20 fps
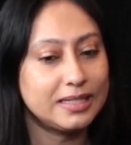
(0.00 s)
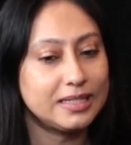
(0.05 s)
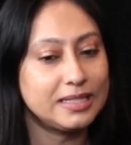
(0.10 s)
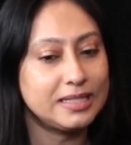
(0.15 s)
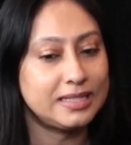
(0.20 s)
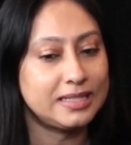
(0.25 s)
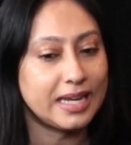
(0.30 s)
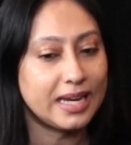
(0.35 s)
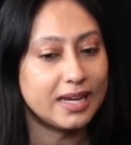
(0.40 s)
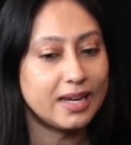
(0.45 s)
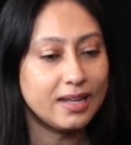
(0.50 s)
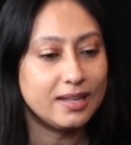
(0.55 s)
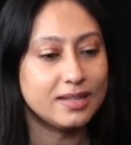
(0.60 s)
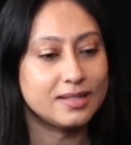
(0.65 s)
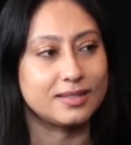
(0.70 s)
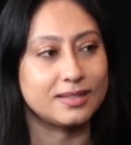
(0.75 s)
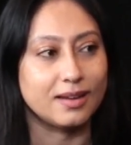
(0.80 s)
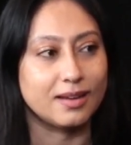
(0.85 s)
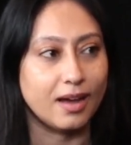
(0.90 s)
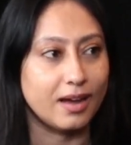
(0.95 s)
dating is
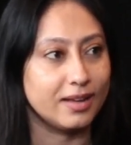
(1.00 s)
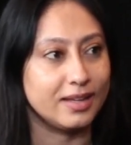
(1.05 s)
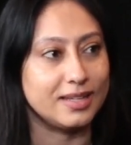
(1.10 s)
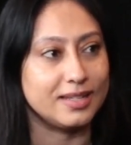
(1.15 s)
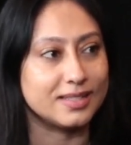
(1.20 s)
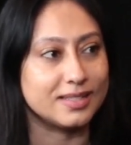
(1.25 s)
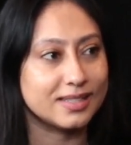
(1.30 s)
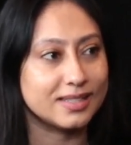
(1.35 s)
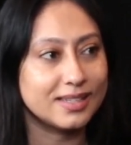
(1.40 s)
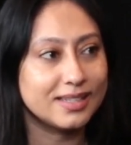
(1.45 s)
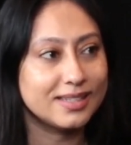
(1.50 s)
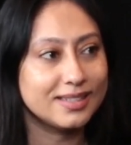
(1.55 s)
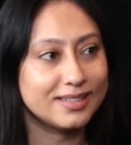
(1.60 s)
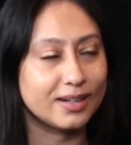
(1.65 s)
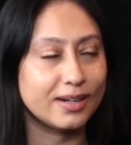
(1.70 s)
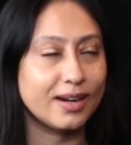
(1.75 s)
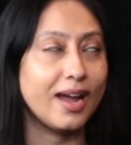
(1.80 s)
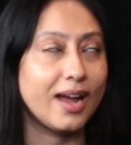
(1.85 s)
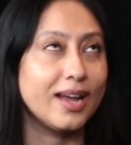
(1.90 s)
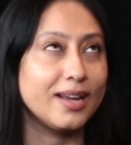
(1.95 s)
not easy, or
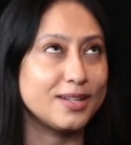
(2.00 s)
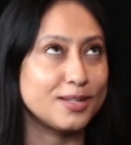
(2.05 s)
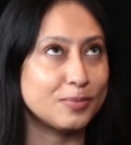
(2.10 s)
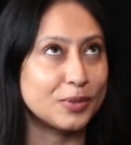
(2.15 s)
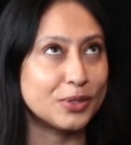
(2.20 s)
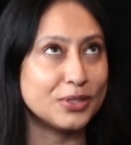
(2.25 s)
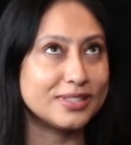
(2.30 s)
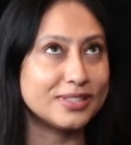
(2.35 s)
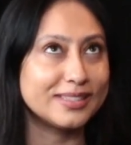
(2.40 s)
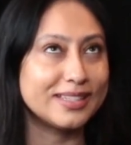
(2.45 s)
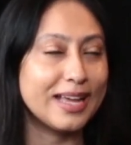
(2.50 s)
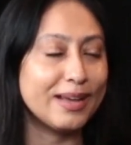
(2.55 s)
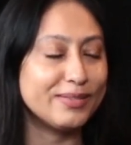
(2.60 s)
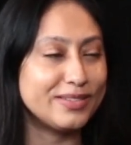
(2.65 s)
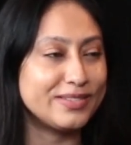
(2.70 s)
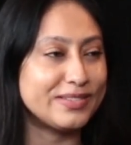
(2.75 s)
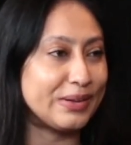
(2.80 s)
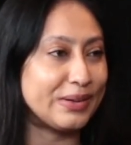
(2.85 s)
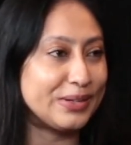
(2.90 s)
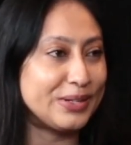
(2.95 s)
I just personally haven't
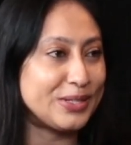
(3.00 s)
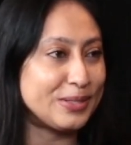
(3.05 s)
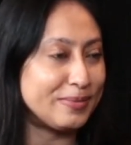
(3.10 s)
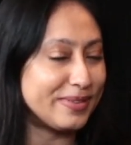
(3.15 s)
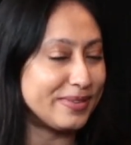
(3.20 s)
found it to be